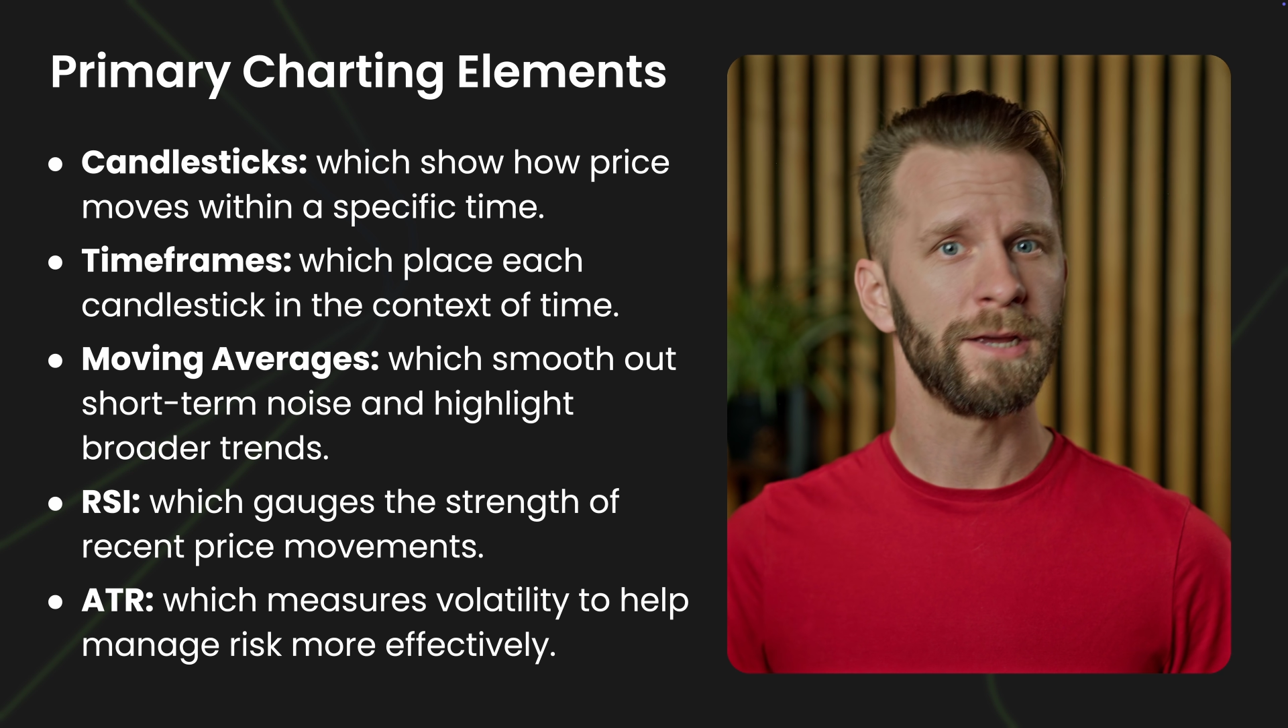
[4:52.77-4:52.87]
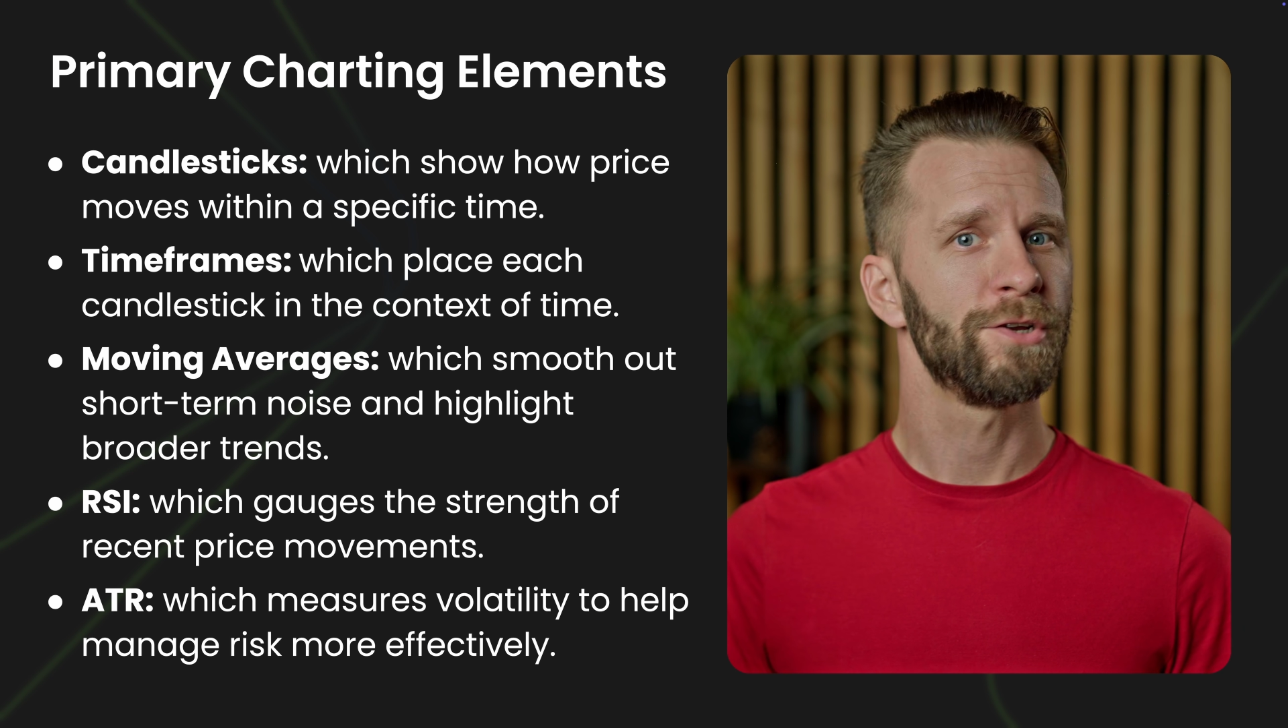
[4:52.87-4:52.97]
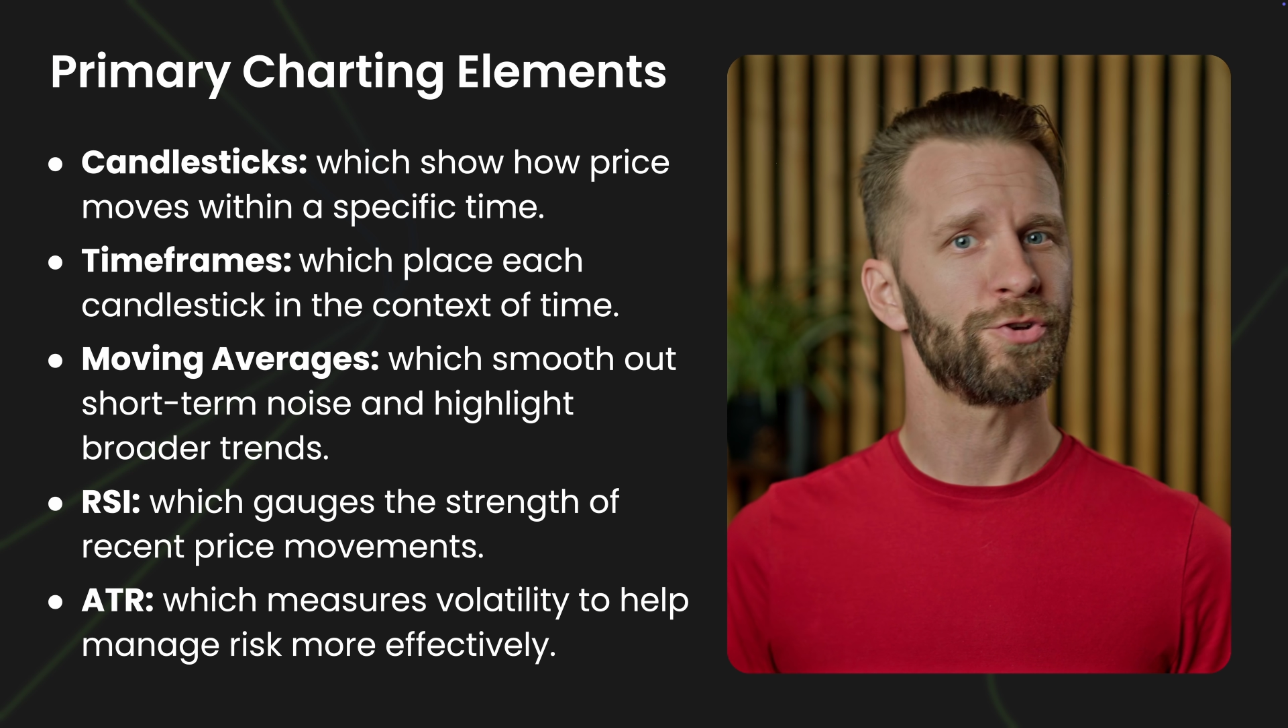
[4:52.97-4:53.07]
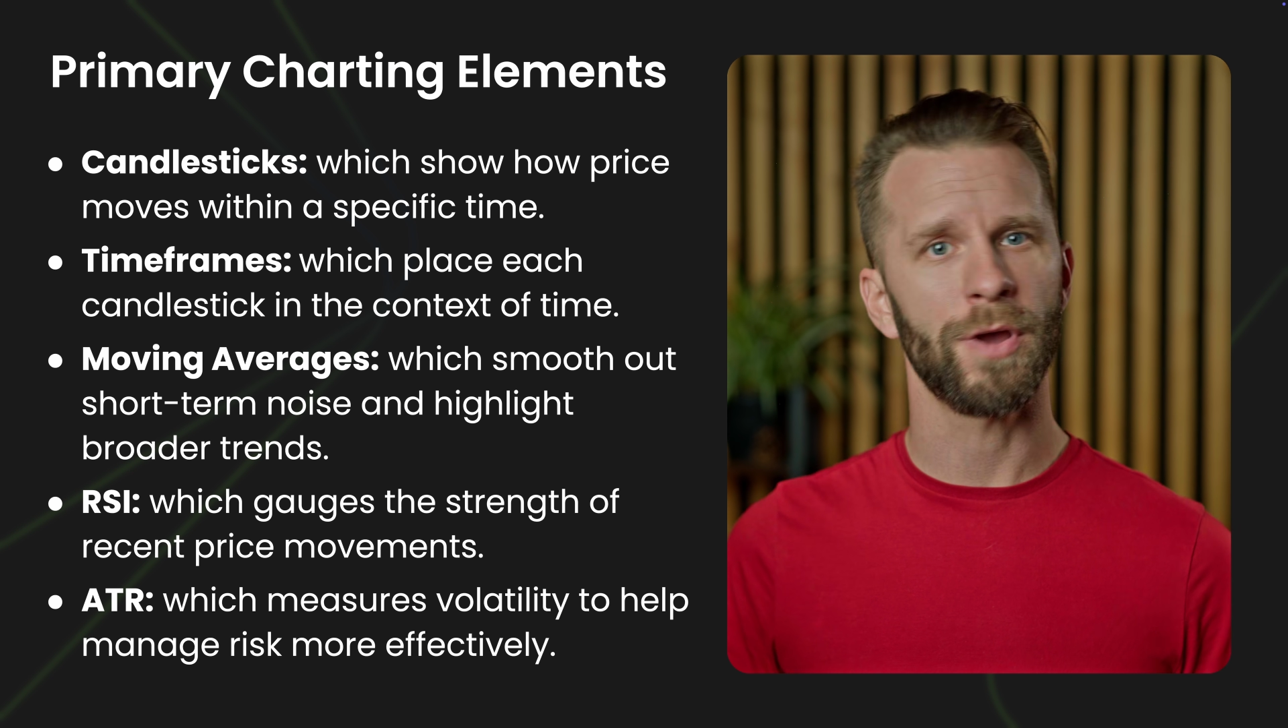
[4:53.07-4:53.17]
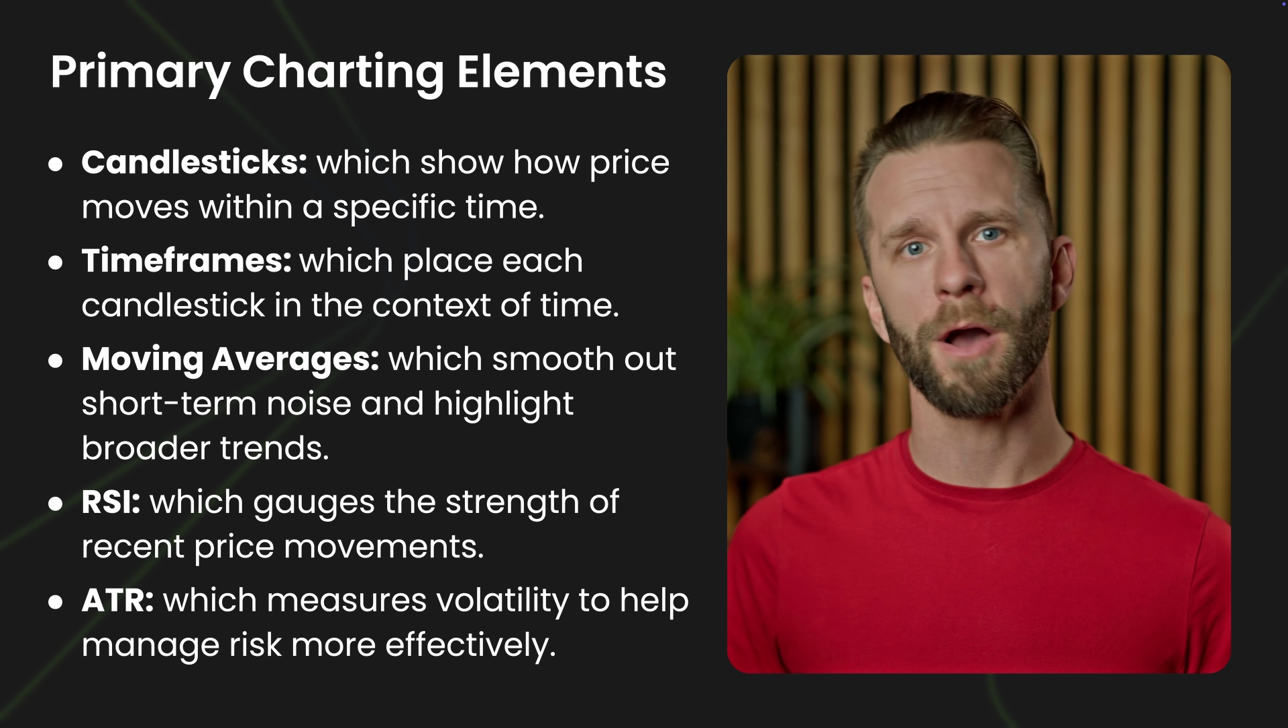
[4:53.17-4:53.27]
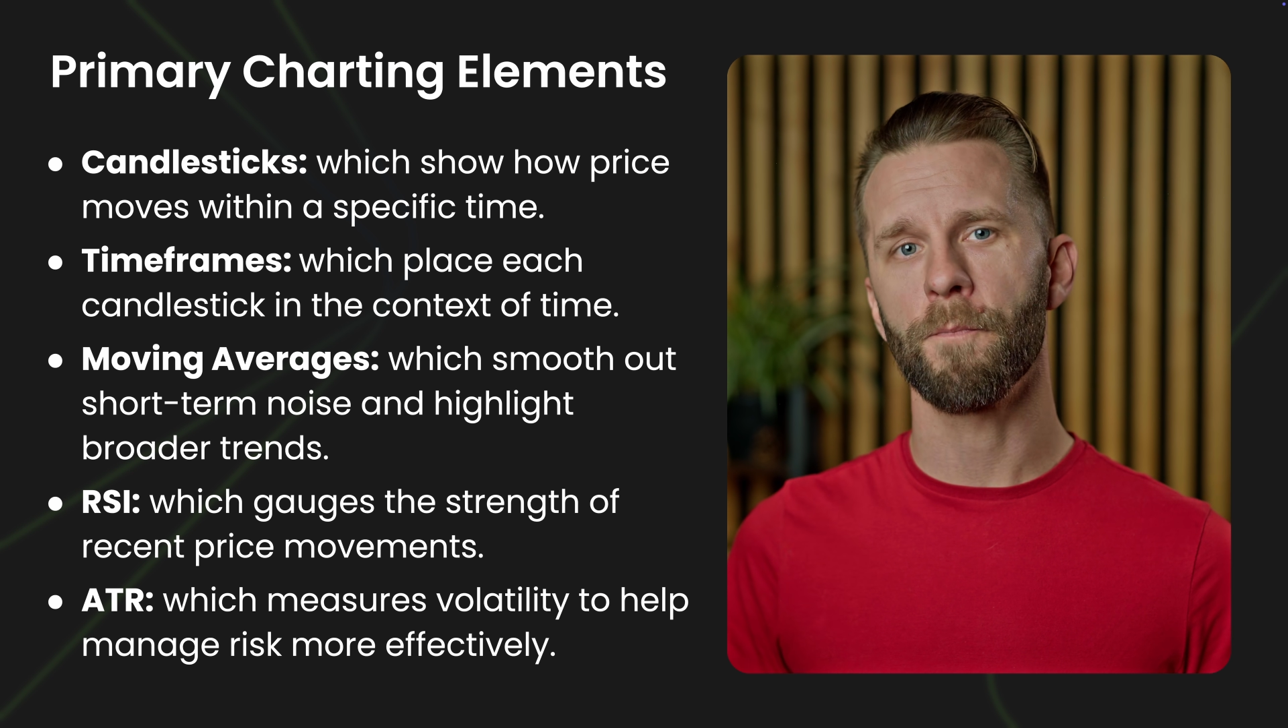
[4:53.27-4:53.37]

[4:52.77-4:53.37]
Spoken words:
to help